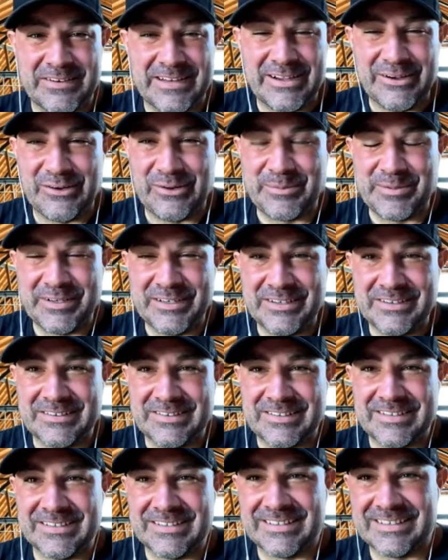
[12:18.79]
Now I'm
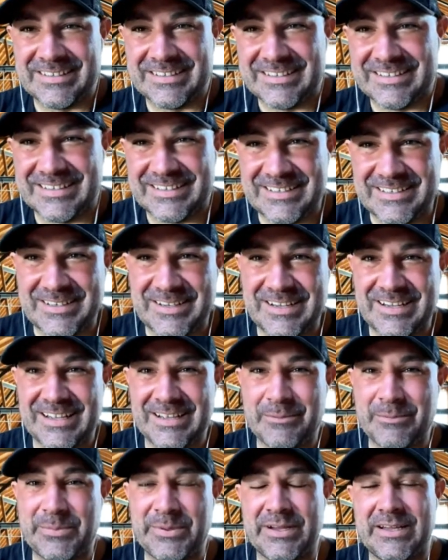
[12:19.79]
here.
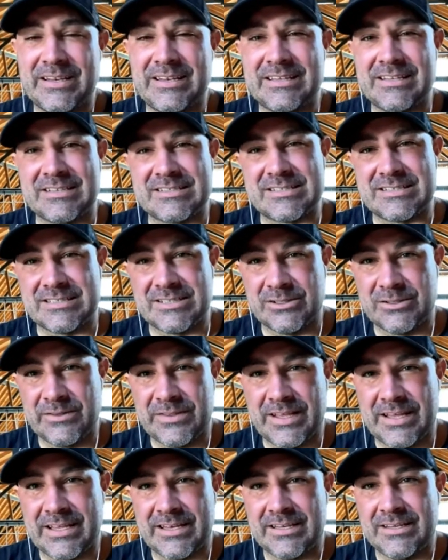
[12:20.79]
But there's still
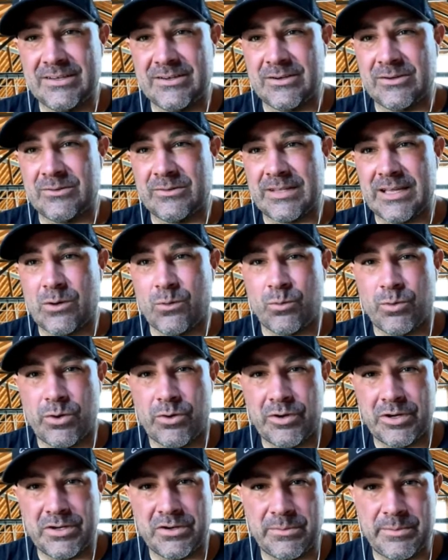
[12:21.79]
that, that
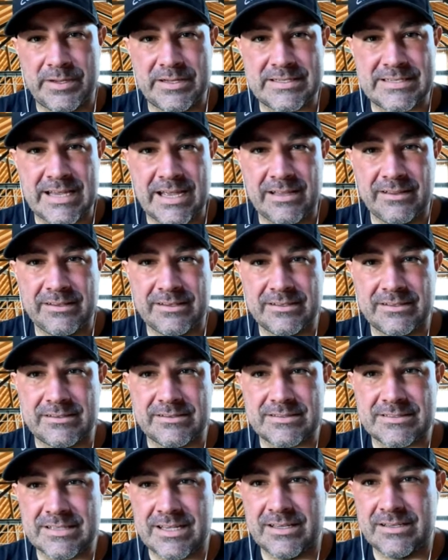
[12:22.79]
warrior mentality
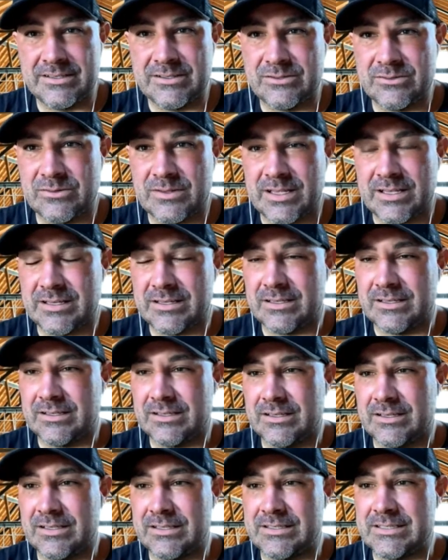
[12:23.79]
inside of you that
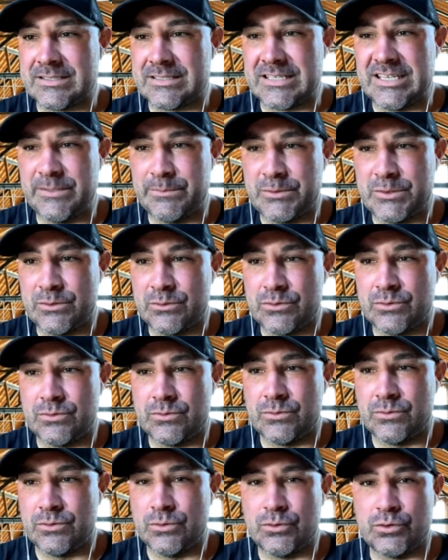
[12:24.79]
it just keeps you
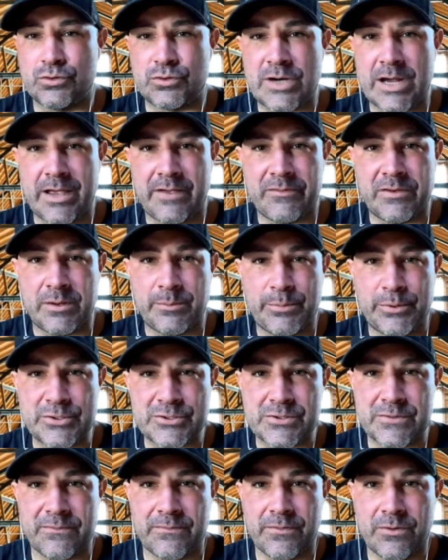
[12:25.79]
driving and
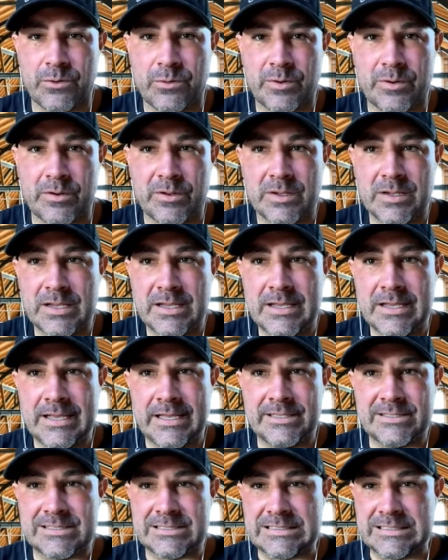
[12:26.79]
pushing forward. Yeah.
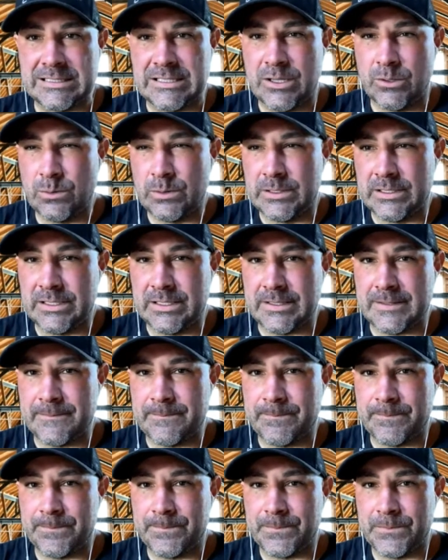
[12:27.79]
And slowly
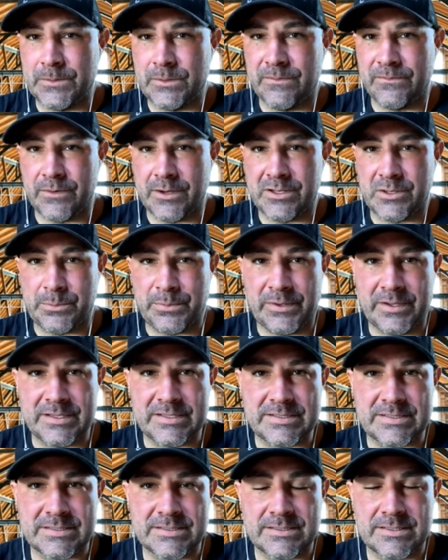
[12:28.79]
you find your
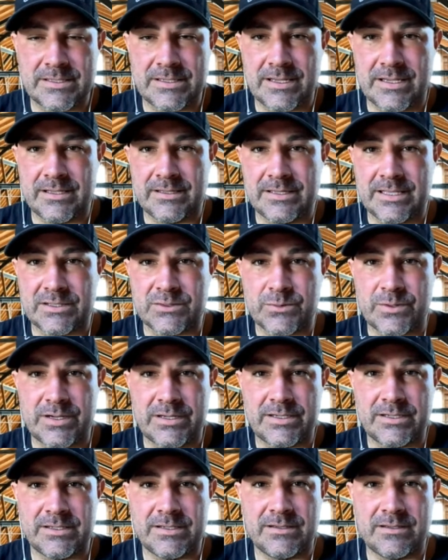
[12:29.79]
place. And that's what I
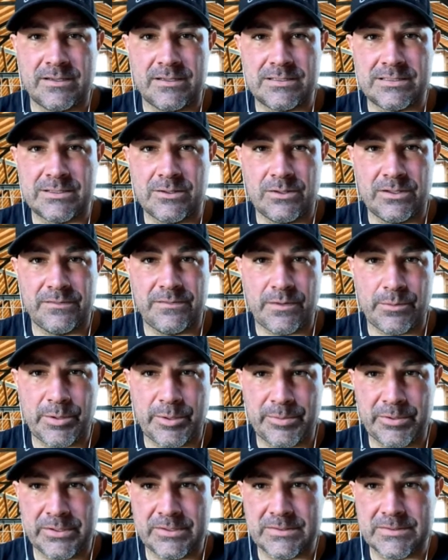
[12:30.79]
did. I slowly found my
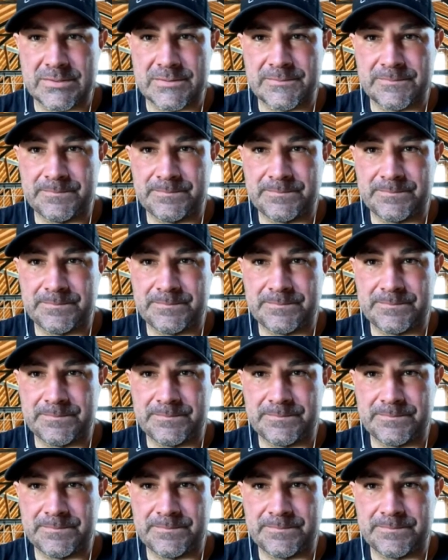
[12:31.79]
place.